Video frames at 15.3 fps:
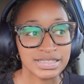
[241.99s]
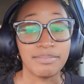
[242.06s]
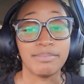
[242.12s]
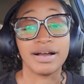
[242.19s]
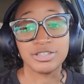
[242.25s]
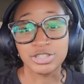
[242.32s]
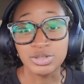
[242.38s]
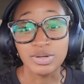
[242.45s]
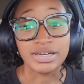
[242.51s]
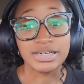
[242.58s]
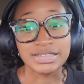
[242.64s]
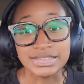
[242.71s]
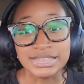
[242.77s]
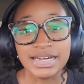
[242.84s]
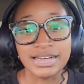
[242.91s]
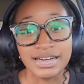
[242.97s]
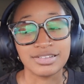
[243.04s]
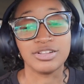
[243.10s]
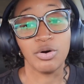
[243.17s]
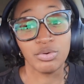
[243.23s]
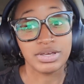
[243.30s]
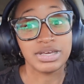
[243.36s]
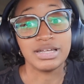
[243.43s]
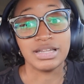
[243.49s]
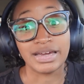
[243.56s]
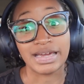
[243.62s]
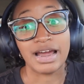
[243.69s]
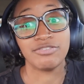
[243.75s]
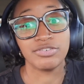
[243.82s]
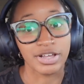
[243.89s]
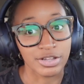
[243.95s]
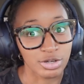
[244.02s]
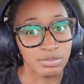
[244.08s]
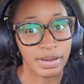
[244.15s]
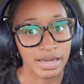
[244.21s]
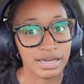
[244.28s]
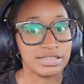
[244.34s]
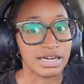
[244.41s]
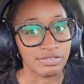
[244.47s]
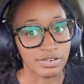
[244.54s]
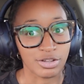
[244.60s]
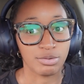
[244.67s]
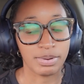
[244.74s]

and mind you, it is like low key, like every other page, every other